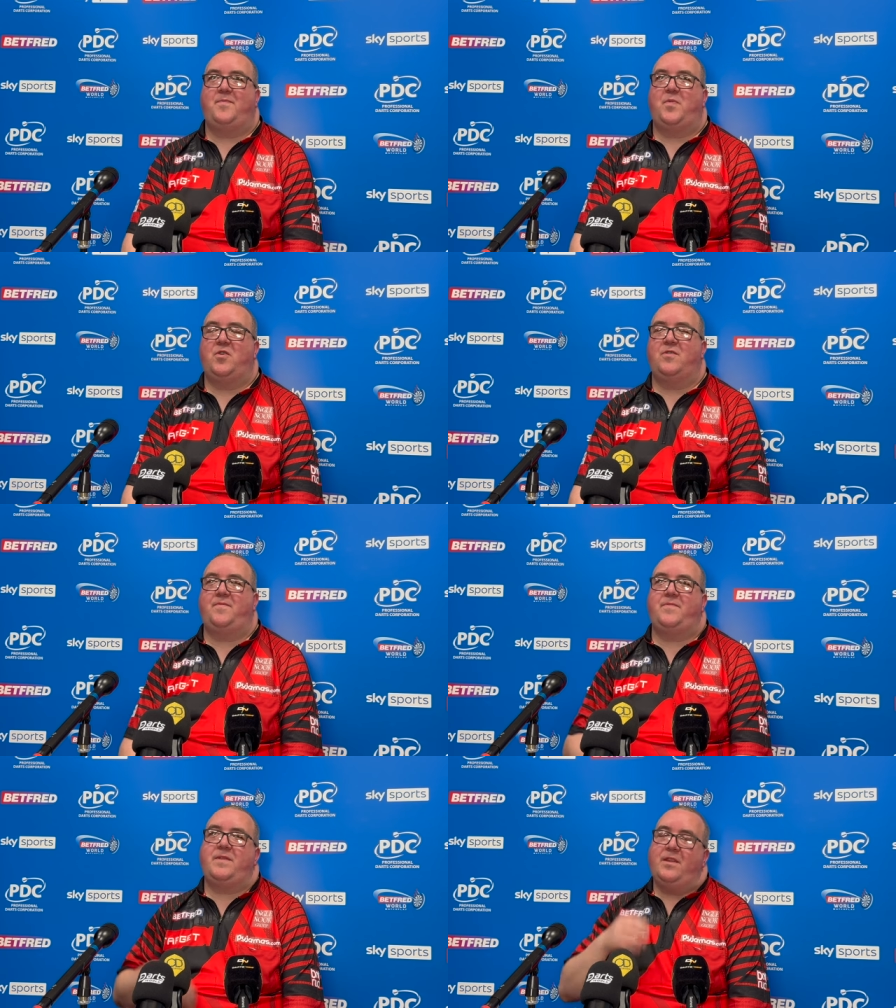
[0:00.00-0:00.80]

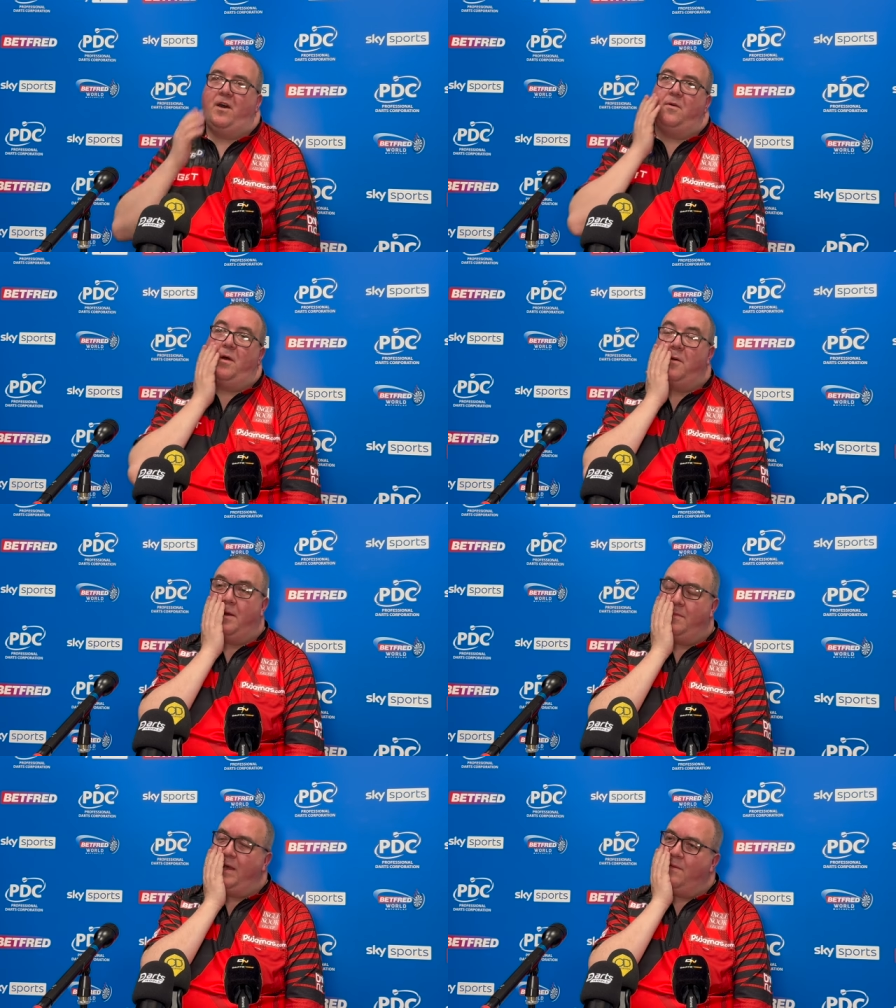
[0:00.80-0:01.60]
But
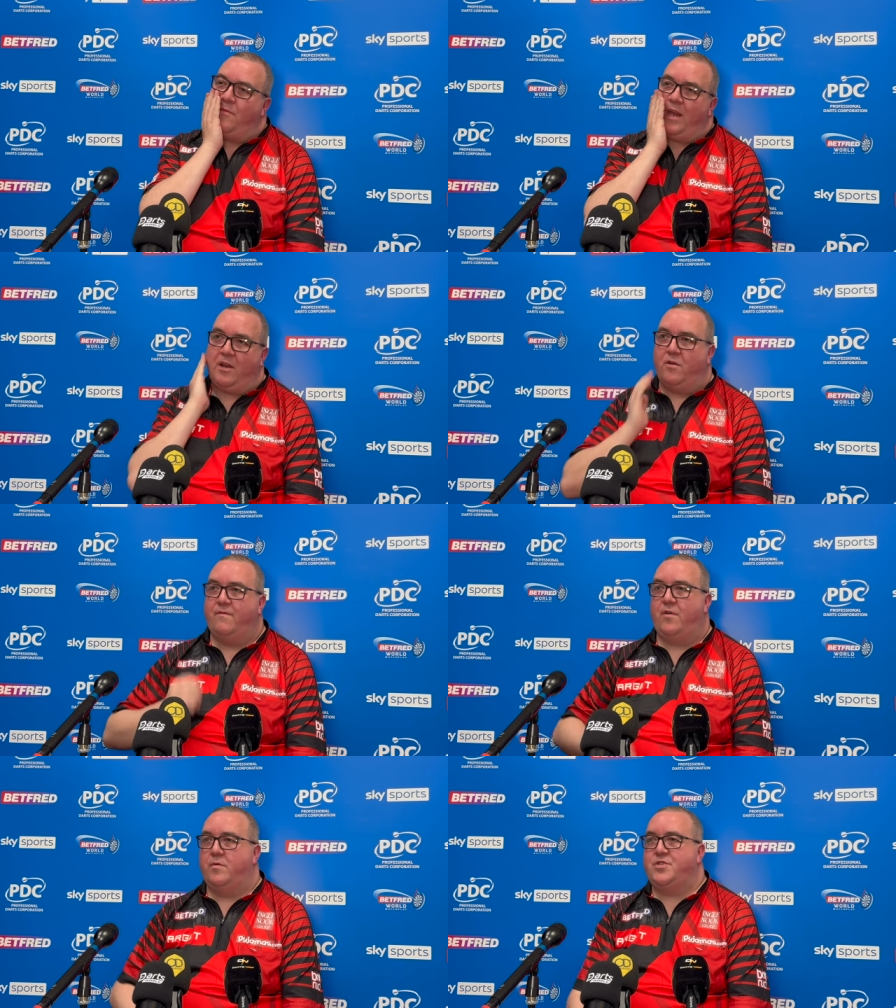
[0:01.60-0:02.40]
no, I'm really looking
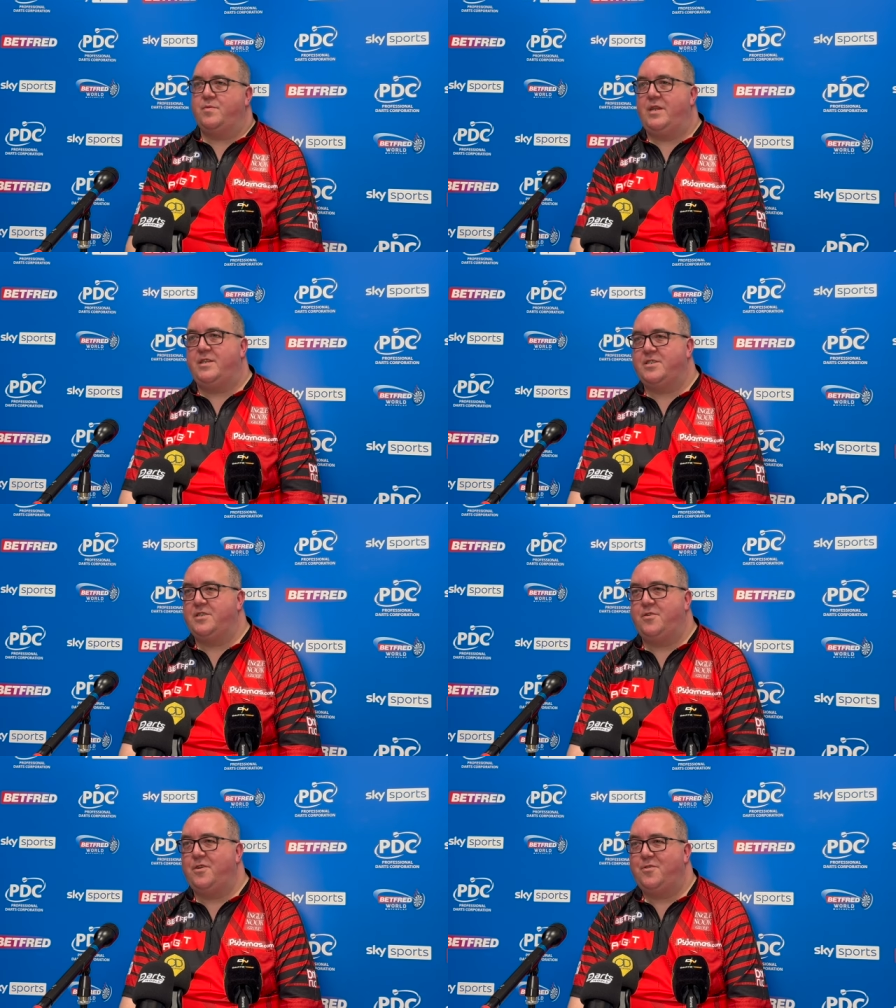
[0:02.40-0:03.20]
forward to it. Listen,
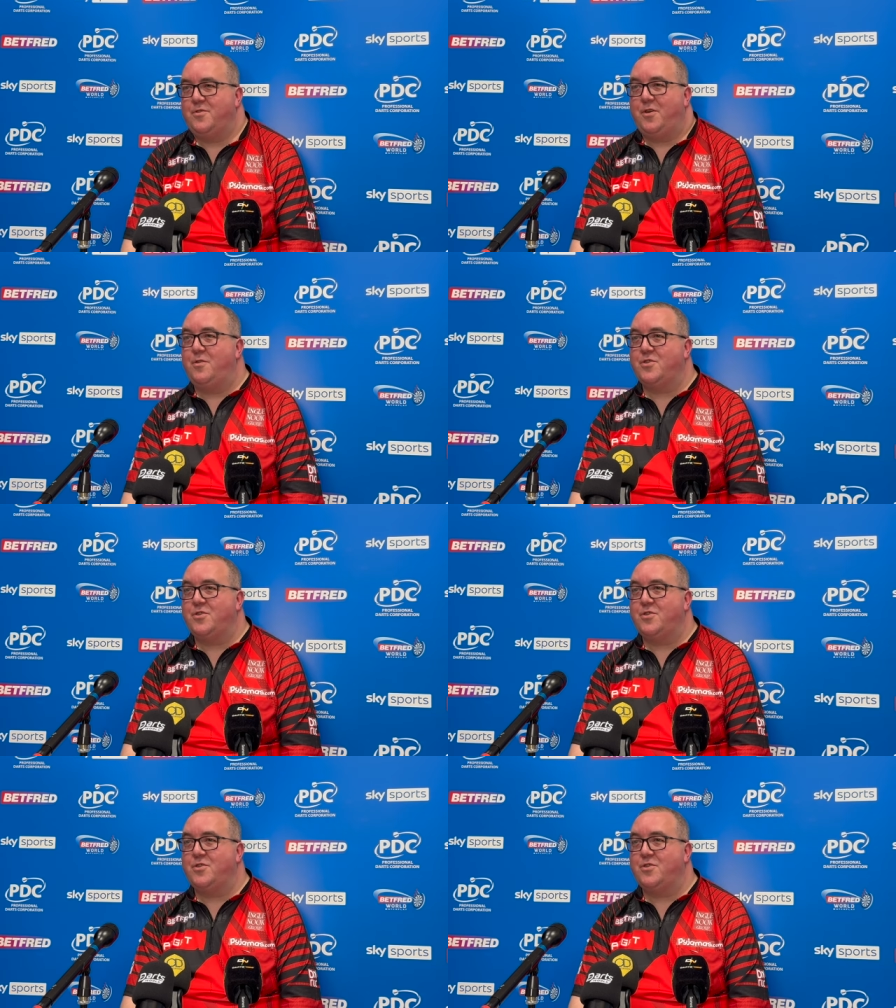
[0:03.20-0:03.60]
who